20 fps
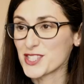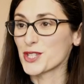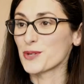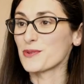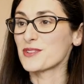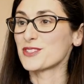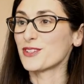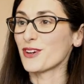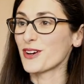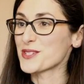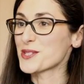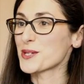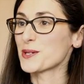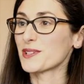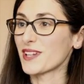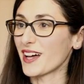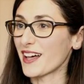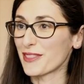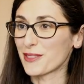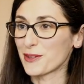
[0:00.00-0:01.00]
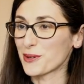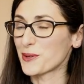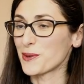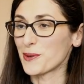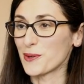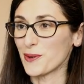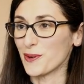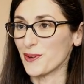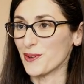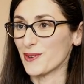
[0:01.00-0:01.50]
So with dancehall at the
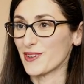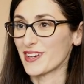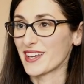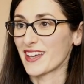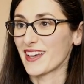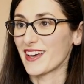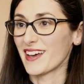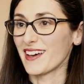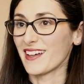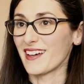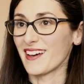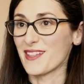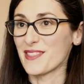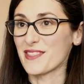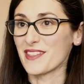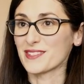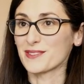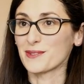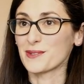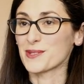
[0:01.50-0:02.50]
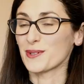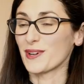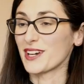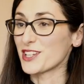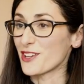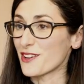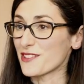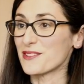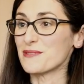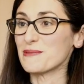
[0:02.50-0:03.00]
core, uh, there's also
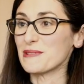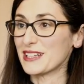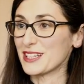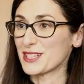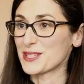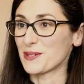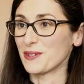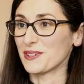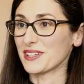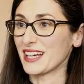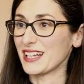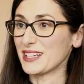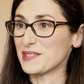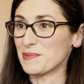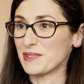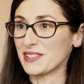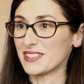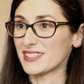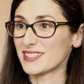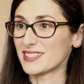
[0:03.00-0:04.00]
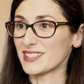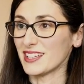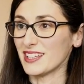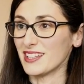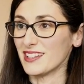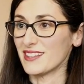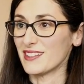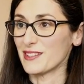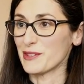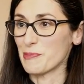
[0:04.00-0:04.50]
another really strong element
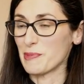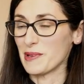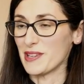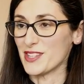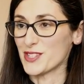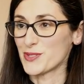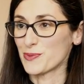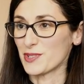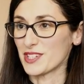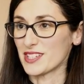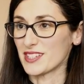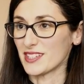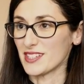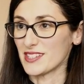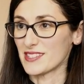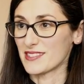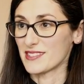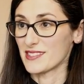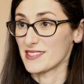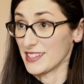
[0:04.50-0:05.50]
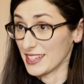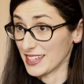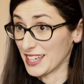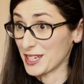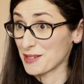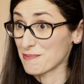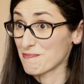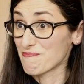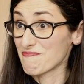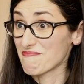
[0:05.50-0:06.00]
in the piece, which is
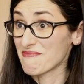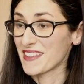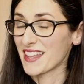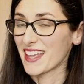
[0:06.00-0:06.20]
singing.